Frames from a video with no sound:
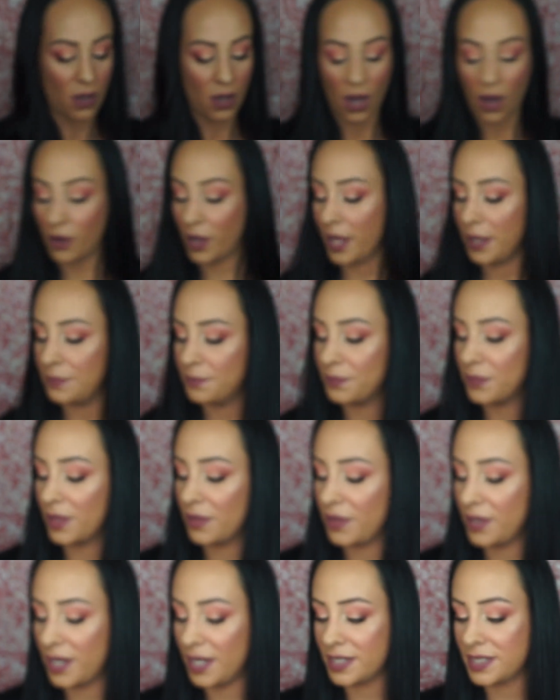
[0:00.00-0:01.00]
Okay,
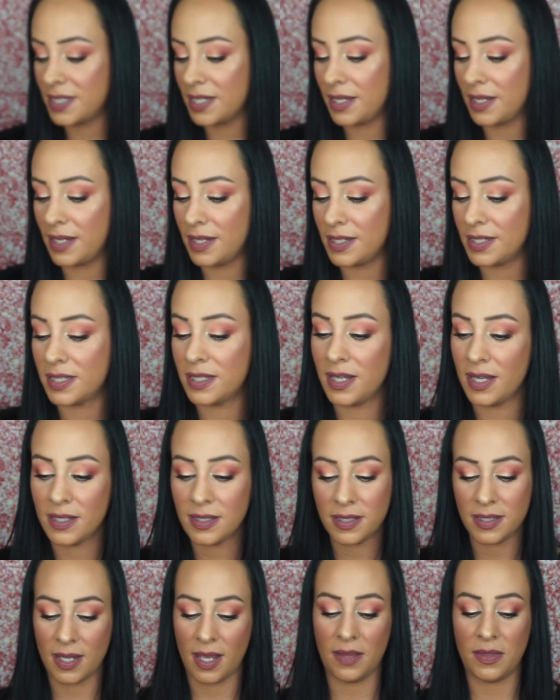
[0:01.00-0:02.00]
the next thing is
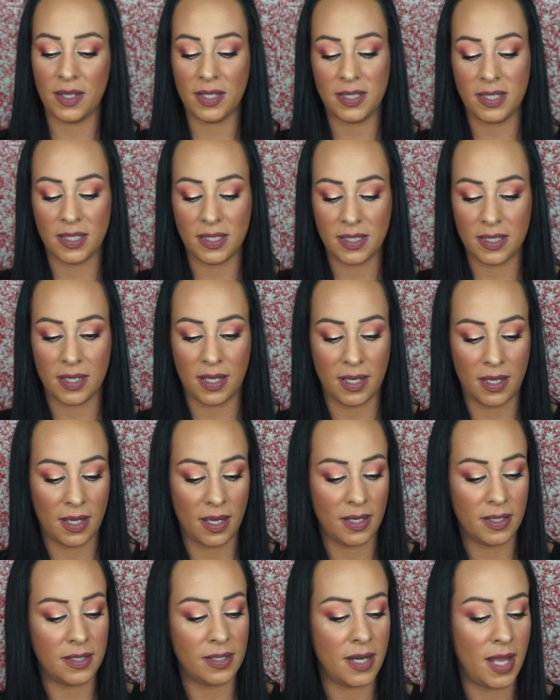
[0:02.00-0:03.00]
this, and this is the
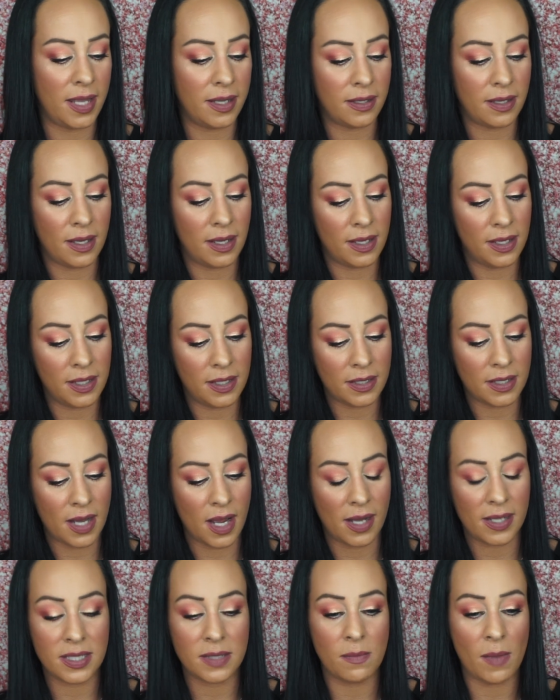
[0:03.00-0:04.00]
Naked
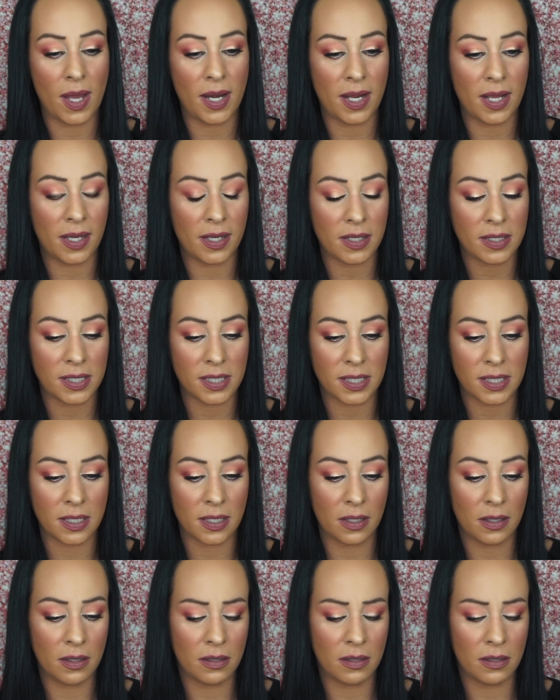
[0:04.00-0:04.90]
Cosmetics.